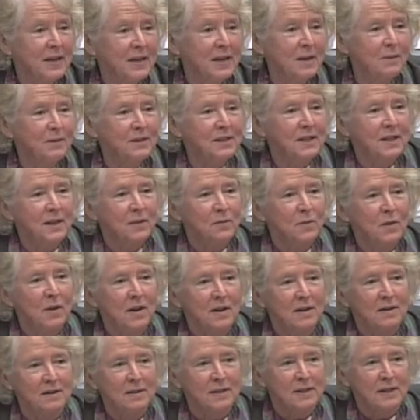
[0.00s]
My name is Ann
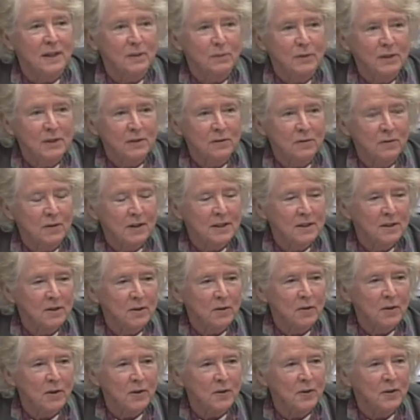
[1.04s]
Weills. I'm a civil
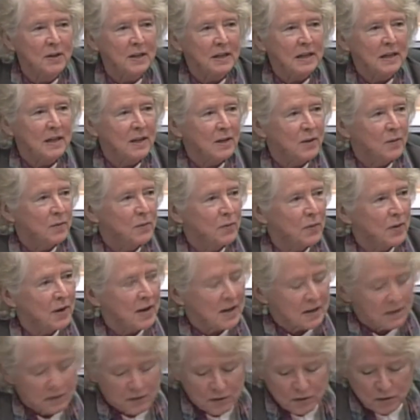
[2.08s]
rights lawyer.
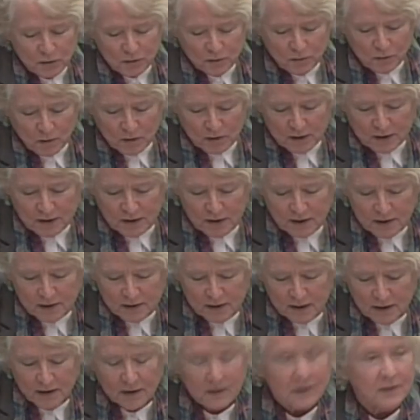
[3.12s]
Prior to working
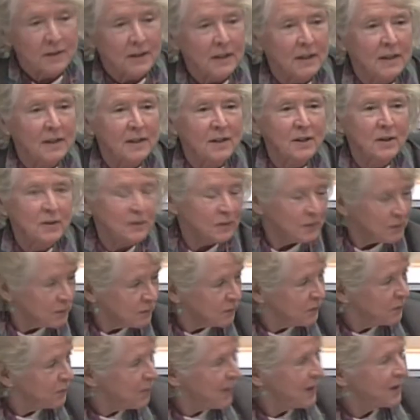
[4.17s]
on
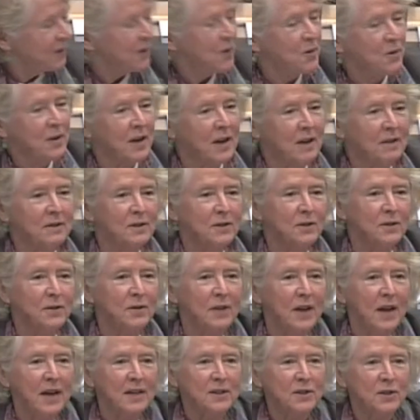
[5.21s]
with my
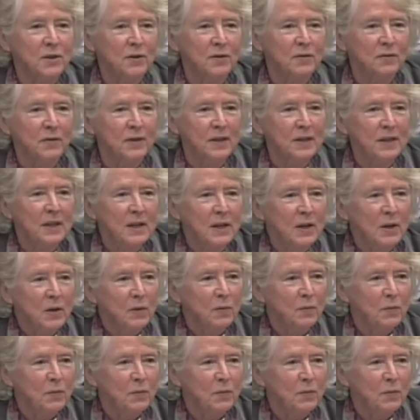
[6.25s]
co-counsel, the Ashker v.